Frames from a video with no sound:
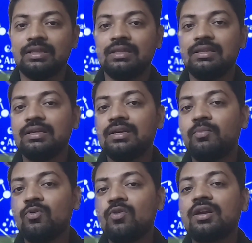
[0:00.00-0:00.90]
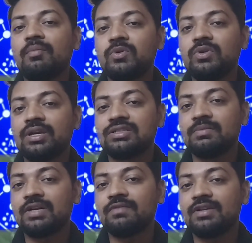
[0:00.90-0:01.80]
The poor
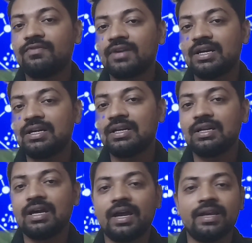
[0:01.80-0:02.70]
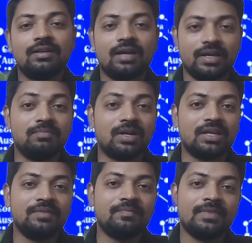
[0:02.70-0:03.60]
communication between front and hind
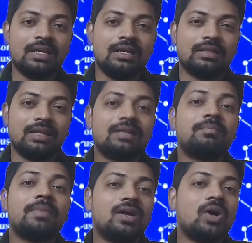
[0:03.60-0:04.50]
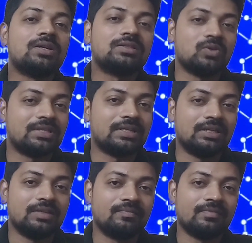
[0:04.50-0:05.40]
brain, that may cause
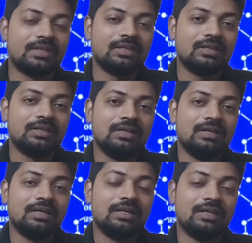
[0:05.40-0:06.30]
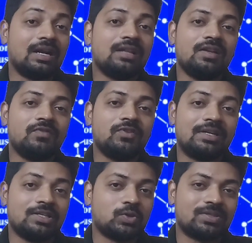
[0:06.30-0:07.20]
OCD. In another view,
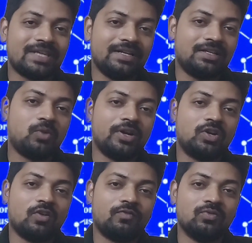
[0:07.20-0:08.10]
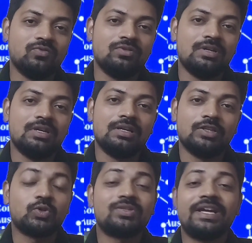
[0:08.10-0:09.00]
that is societal point of view,
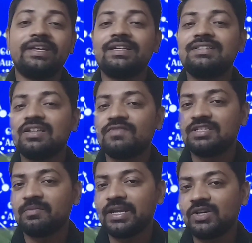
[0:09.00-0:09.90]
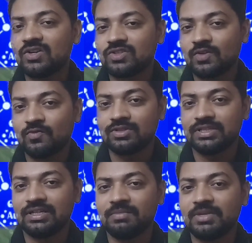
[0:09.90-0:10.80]
the society itself is the main cause of
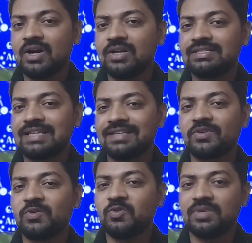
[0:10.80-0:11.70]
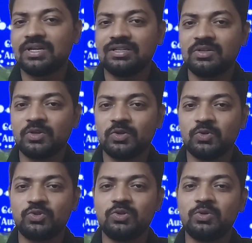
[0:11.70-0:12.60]
OCD, because as a human,
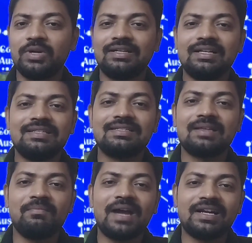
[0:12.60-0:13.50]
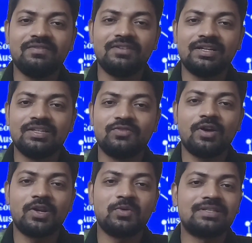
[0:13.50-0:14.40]
you should do at least some activities
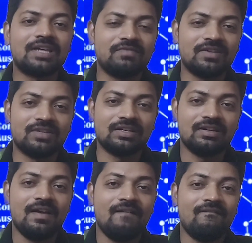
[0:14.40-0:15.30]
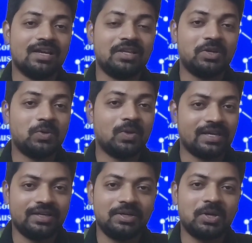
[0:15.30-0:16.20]
for your survival, whether you
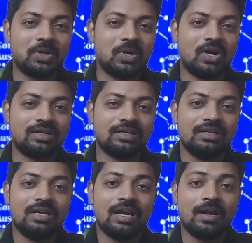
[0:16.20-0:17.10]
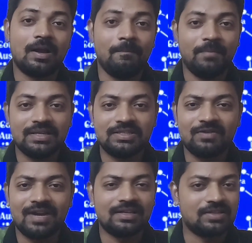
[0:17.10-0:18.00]
like it or not. Compulsive
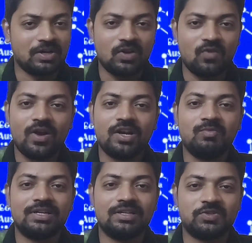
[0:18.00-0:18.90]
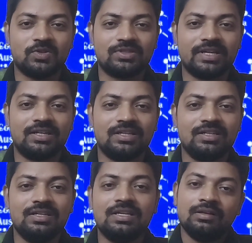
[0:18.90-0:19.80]
act is unavoidable in this
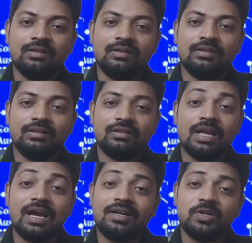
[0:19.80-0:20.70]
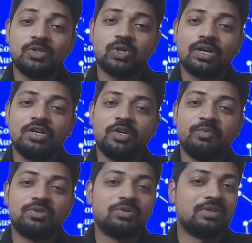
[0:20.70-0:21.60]
society. That also
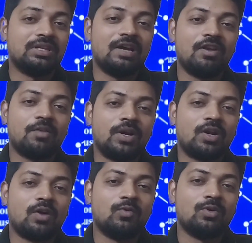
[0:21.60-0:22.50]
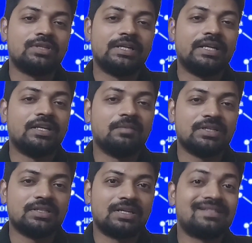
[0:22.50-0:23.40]
contribute to the development of OCD in a
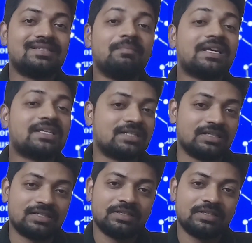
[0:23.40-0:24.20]
person at some extent.